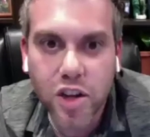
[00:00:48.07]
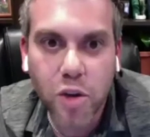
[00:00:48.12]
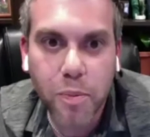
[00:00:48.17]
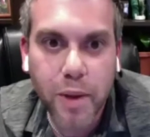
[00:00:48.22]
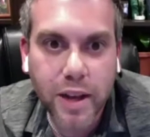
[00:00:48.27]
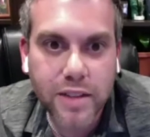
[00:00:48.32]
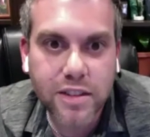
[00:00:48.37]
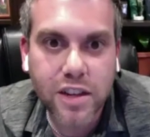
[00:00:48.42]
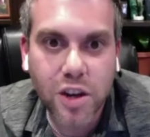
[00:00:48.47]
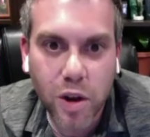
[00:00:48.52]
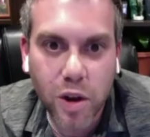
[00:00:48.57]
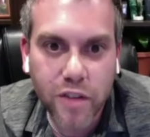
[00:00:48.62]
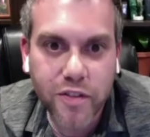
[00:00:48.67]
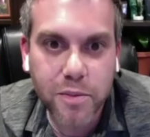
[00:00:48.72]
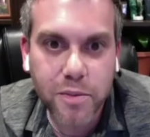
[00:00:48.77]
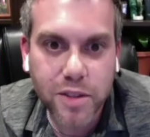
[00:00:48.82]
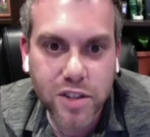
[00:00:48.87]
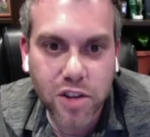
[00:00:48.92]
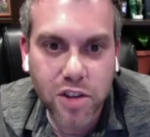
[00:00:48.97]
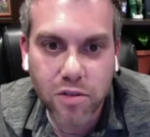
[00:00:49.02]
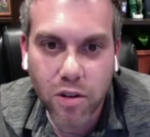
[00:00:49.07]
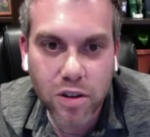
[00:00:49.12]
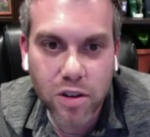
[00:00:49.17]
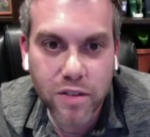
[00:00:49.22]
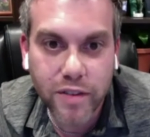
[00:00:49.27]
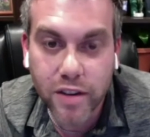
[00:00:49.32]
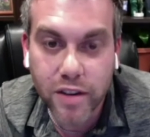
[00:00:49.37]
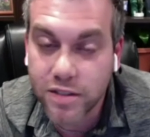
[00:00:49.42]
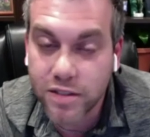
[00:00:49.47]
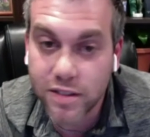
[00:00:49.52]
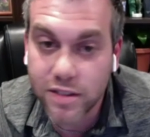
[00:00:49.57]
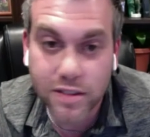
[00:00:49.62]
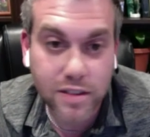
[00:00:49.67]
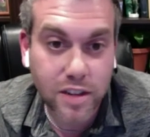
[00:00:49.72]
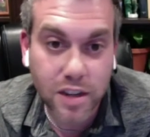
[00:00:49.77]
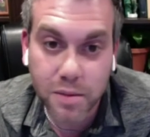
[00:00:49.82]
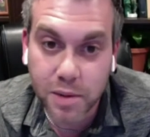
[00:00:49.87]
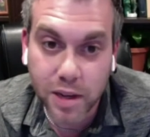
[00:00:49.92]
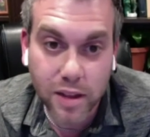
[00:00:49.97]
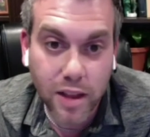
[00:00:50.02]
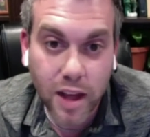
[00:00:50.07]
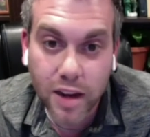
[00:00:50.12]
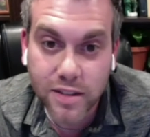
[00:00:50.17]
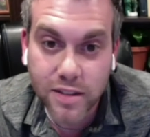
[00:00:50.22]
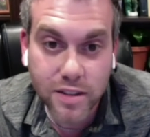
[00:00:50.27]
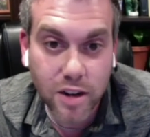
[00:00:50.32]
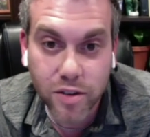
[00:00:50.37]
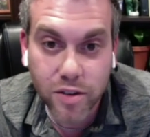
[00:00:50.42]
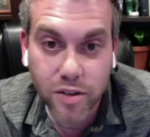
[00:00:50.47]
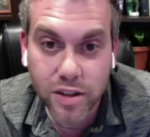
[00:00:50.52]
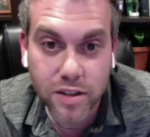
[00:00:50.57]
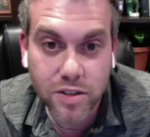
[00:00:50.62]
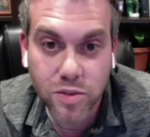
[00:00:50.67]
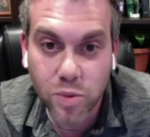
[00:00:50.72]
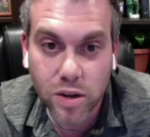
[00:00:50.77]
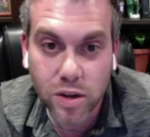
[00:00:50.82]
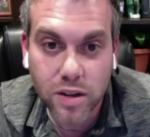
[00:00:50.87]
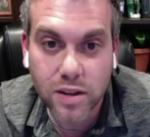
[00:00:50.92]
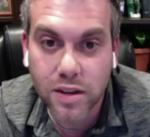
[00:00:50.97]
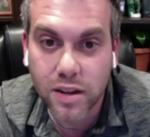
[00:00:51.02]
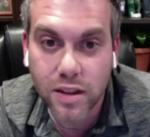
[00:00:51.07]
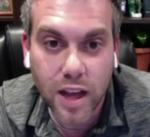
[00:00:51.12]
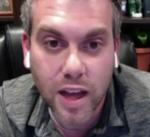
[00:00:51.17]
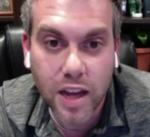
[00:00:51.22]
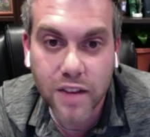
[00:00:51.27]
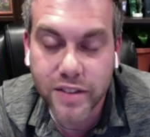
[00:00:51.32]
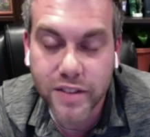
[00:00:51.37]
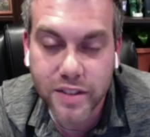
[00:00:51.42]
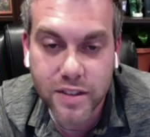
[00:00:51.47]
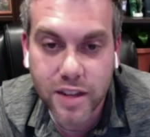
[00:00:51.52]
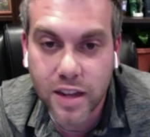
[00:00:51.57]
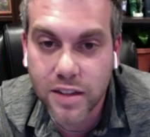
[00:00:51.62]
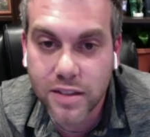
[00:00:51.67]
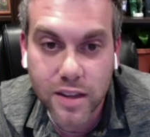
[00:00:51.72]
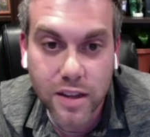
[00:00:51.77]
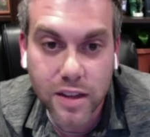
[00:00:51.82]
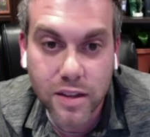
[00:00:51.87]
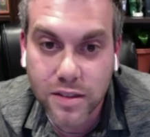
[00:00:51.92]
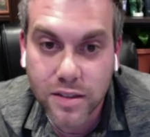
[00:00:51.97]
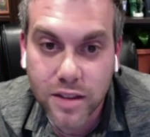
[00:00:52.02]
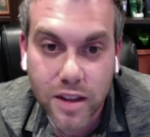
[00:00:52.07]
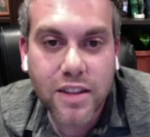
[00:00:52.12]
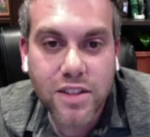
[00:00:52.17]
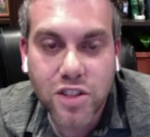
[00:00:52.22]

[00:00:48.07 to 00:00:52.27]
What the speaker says: passing away from this coronavirus, there's going to be a lot of surrogates work and a lot of estate sales.